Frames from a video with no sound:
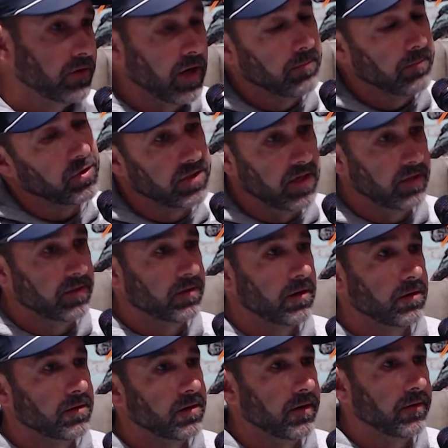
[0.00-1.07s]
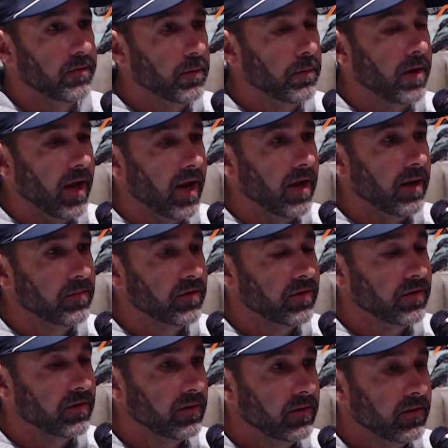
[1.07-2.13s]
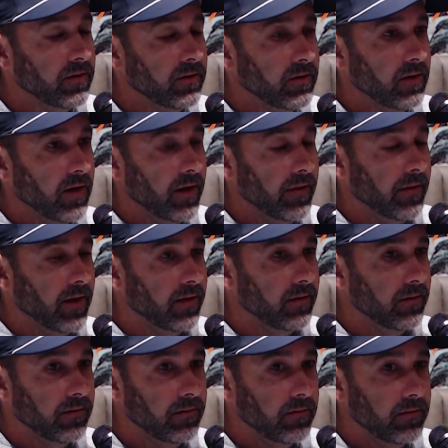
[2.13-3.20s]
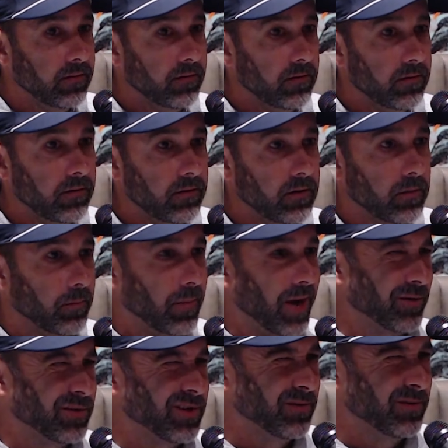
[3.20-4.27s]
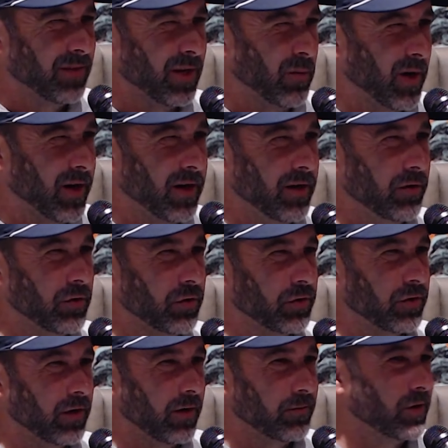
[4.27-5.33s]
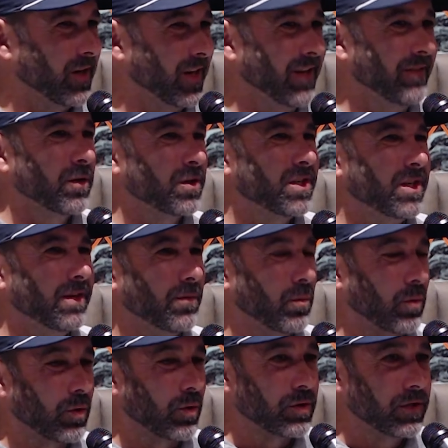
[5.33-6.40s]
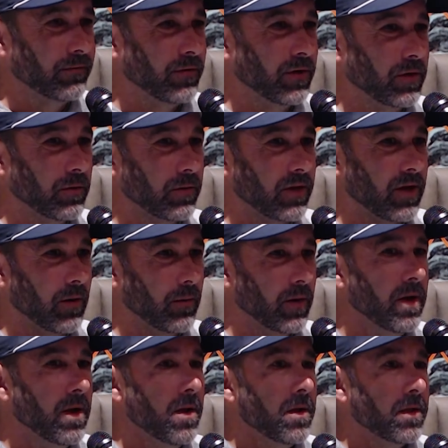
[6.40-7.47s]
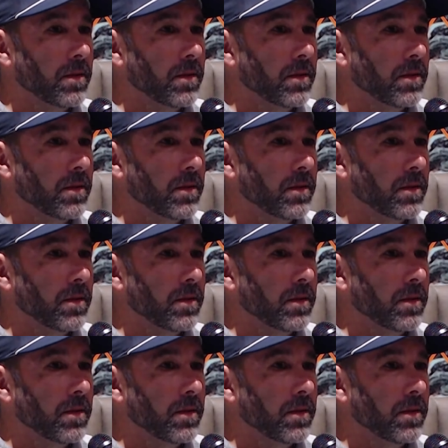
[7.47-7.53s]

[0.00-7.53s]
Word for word: Brissett starts like two games, and then you bounce him. Like why didn't you just start him? So it even looks even worse if you do it that way.